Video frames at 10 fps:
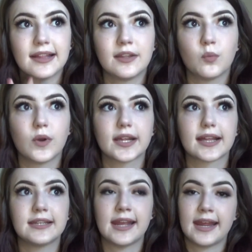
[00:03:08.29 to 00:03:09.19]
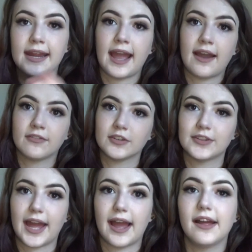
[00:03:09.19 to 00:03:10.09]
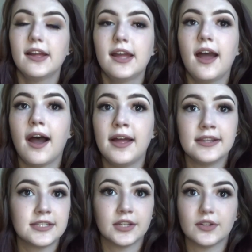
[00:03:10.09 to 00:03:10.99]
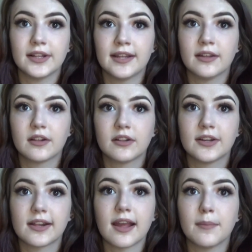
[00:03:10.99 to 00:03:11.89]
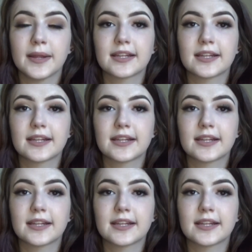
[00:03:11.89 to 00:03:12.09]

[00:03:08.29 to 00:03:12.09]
and then once a day after that until it clears up.